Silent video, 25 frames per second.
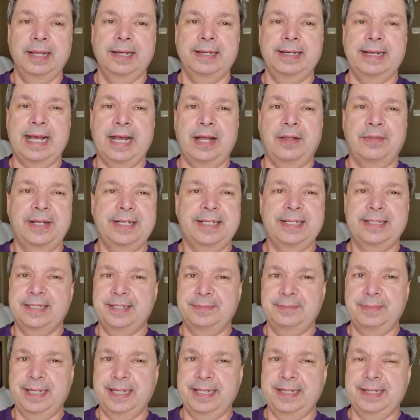Now, that
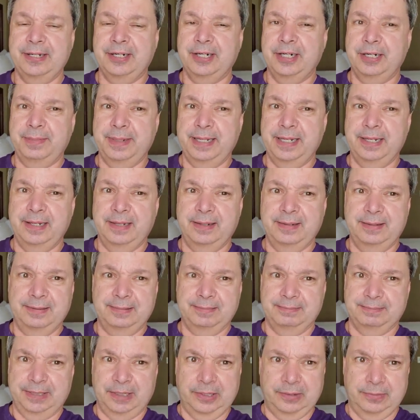doesn't mean they're going to be at a,
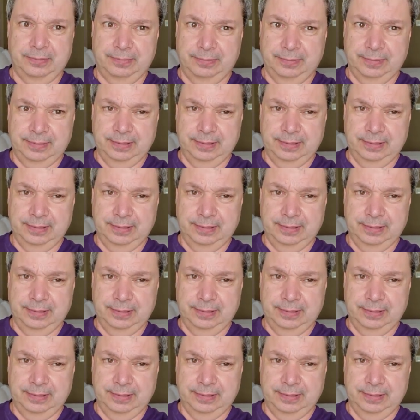you know,